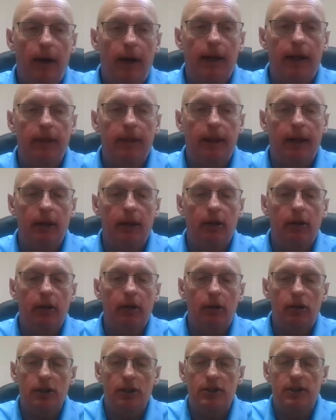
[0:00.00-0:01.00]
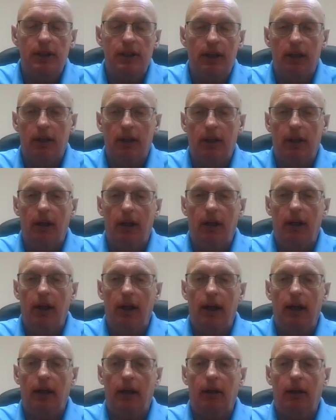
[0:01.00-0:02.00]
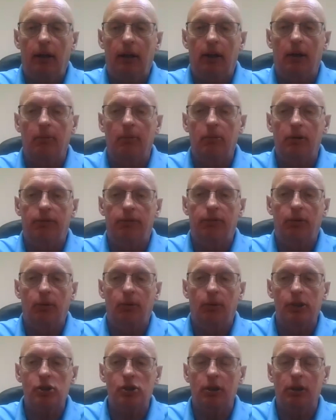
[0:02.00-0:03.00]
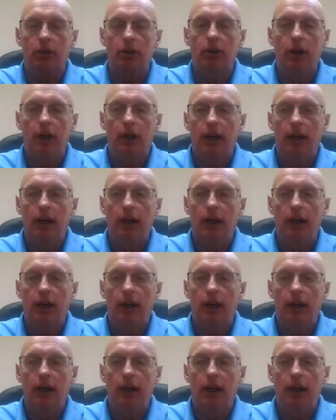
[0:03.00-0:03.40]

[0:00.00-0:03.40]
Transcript: and then to see it come to fruition.